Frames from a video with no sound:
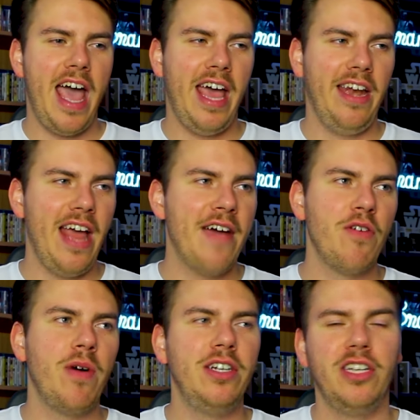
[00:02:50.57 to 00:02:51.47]
and
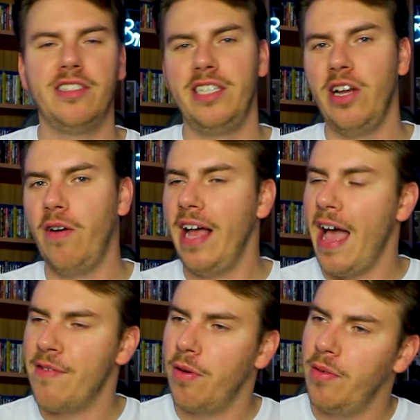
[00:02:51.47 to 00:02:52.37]
everyone just, you know,
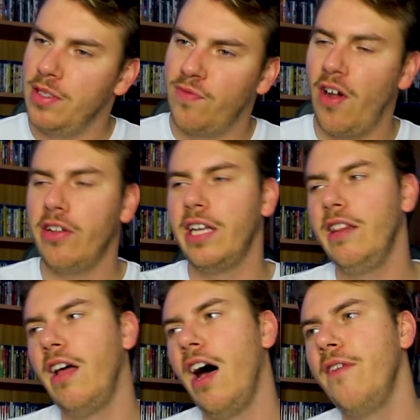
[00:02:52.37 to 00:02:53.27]
everyone is falling
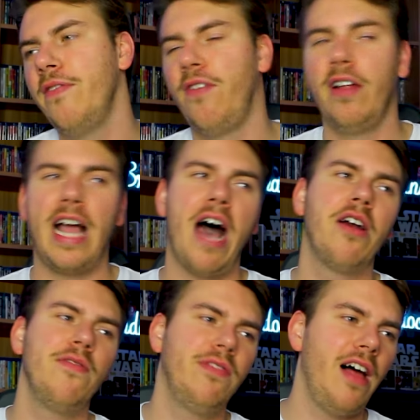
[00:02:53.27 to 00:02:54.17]
in love and falling
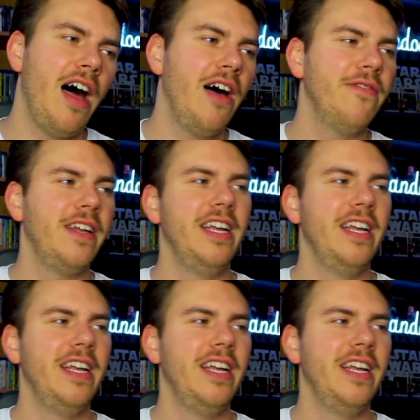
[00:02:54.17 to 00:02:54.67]
out of love,